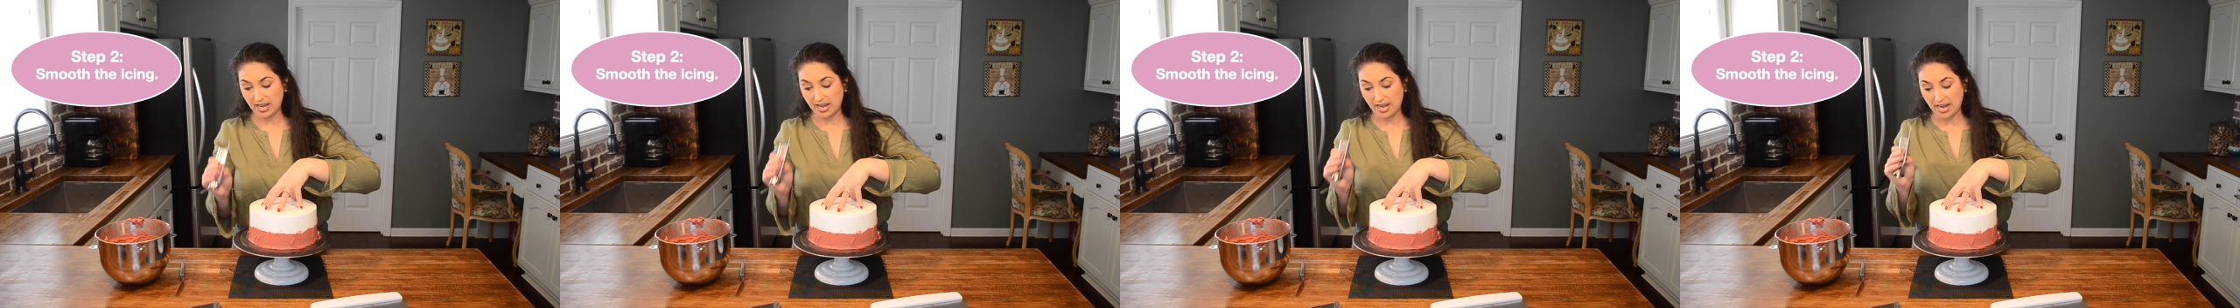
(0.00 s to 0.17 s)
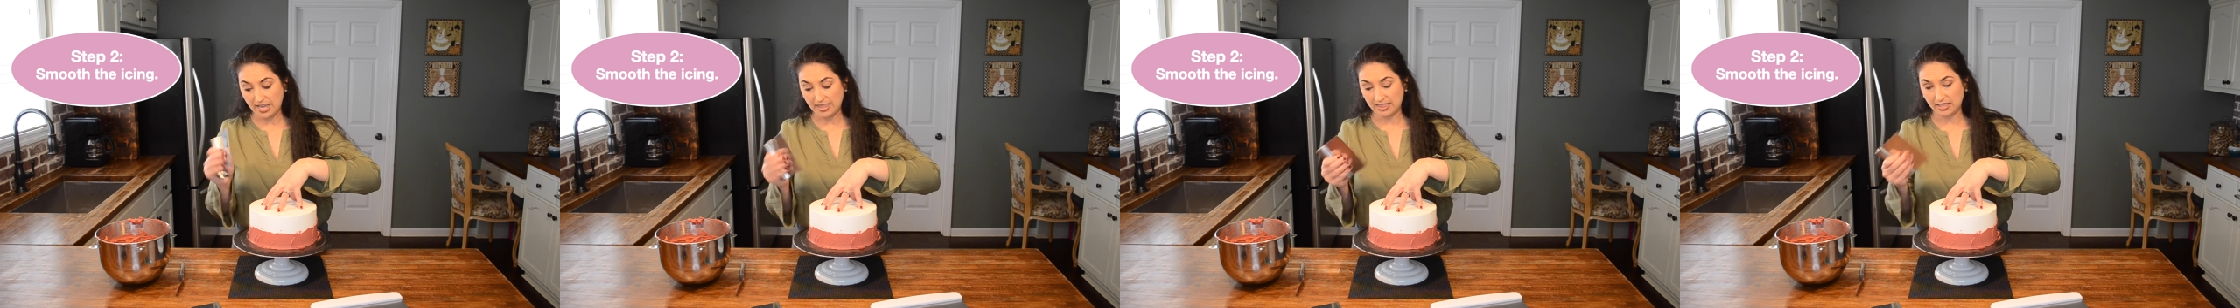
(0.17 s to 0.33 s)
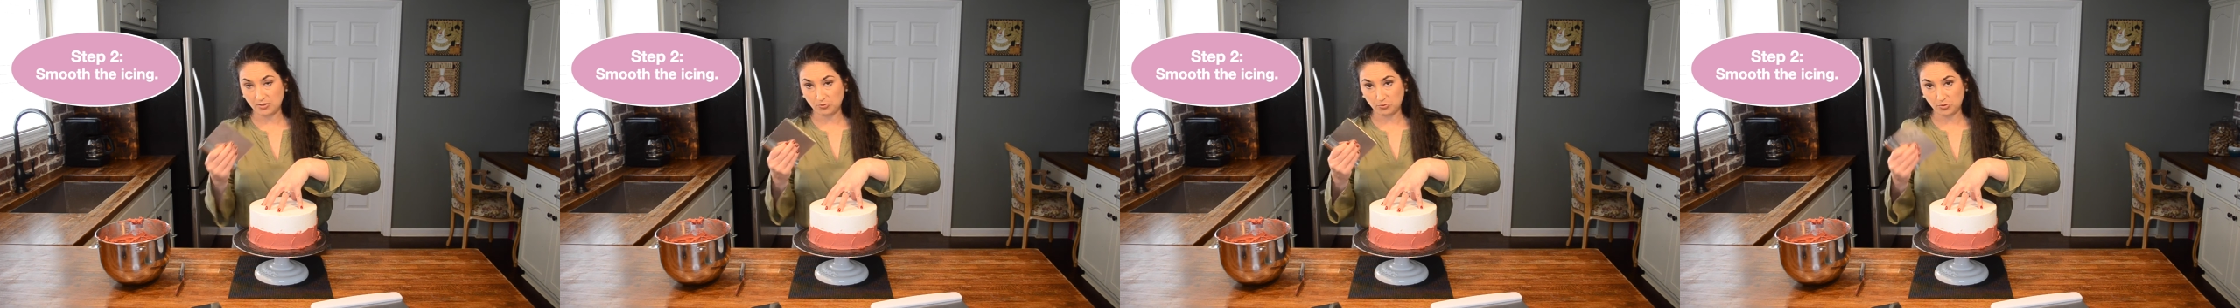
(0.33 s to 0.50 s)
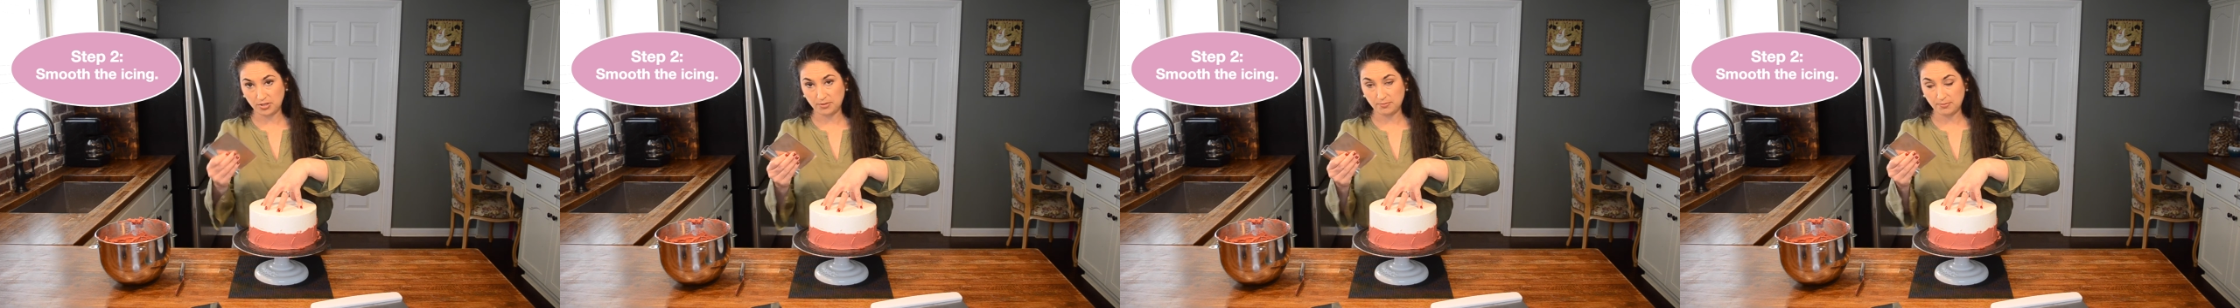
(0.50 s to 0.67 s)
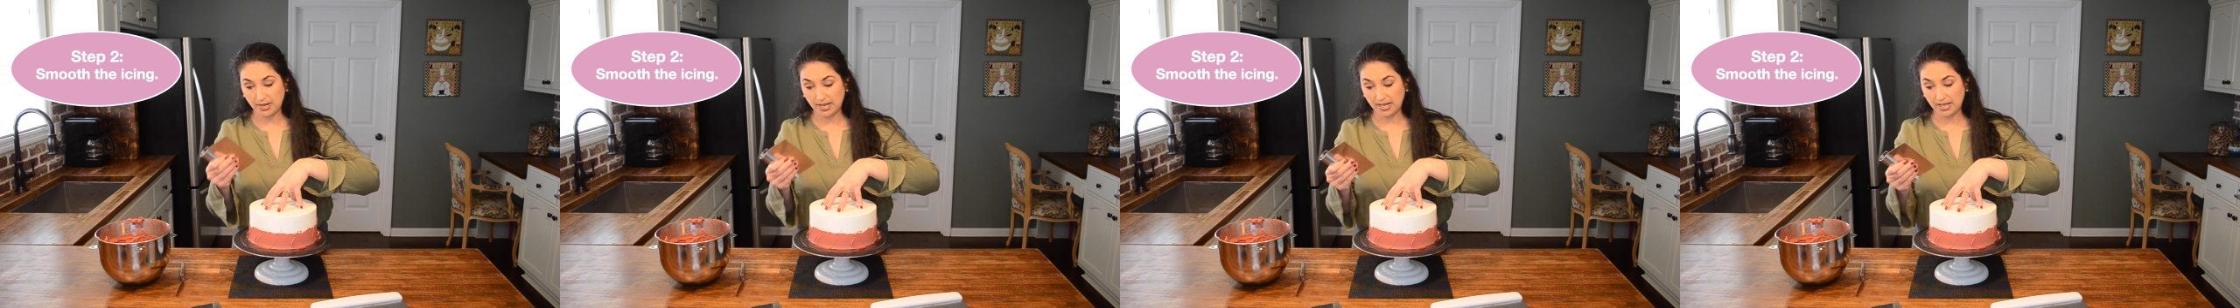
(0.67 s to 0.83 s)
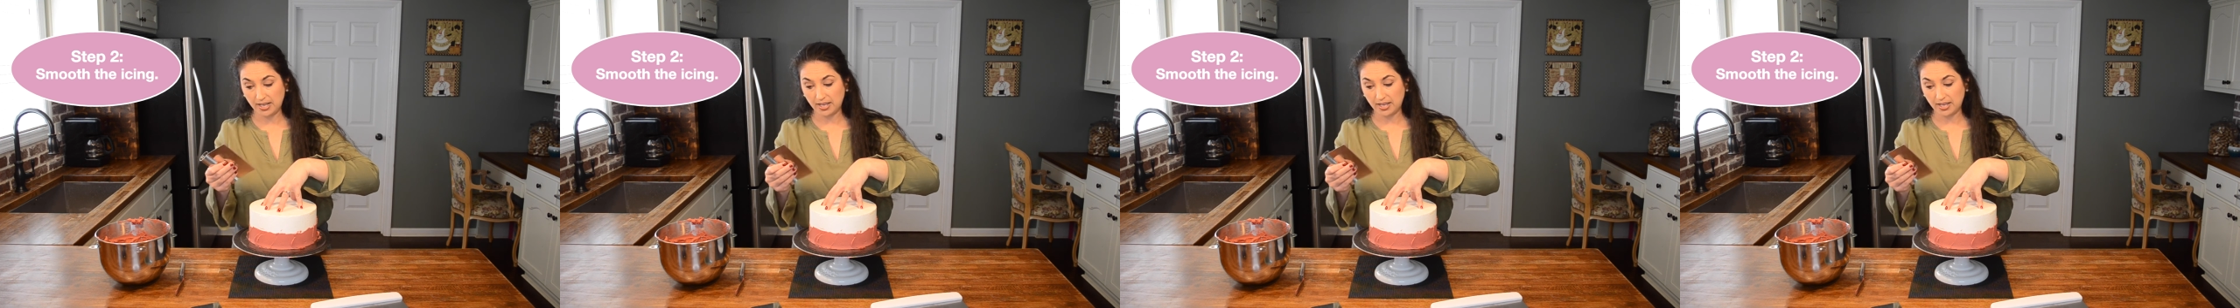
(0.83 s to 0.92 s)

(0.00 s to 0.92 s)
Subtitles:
and then with my